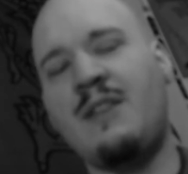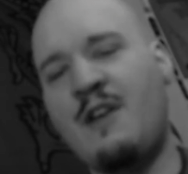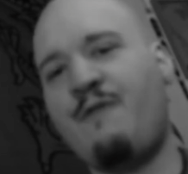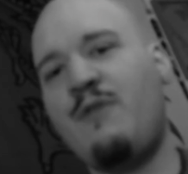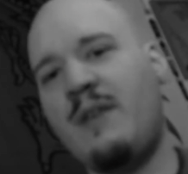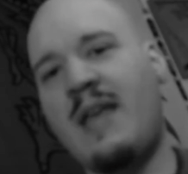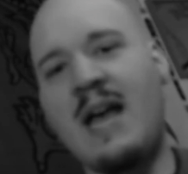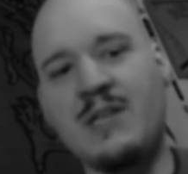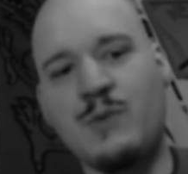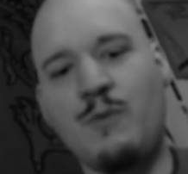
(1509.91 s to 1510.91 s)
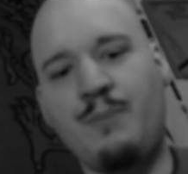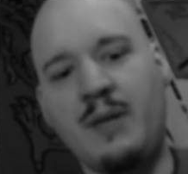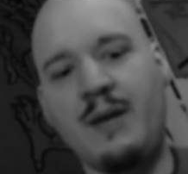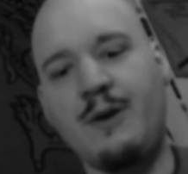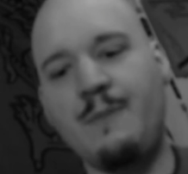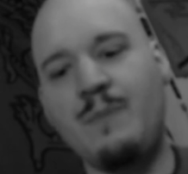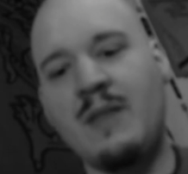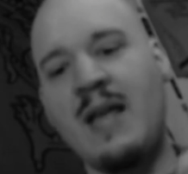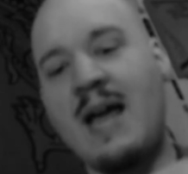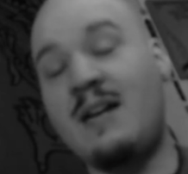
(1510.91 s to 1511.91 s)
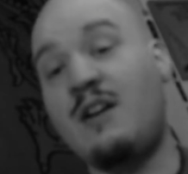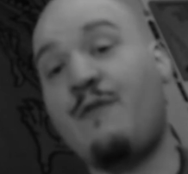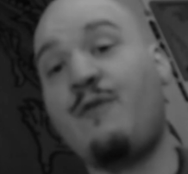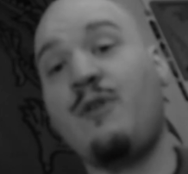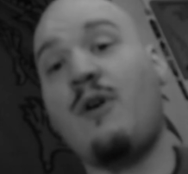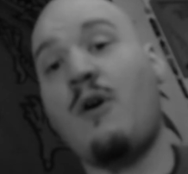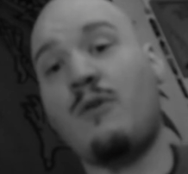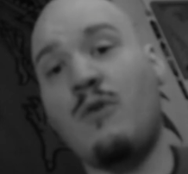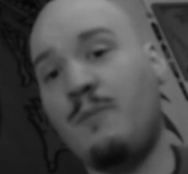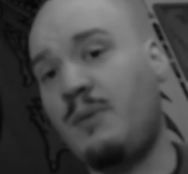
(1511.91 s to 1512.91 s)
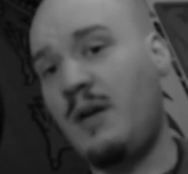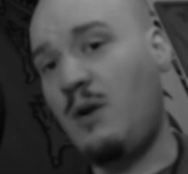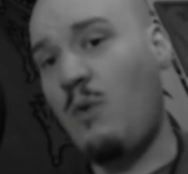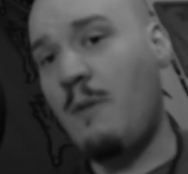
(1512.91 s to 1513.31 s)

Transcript: enough for the casual player and enough for your hardcore player,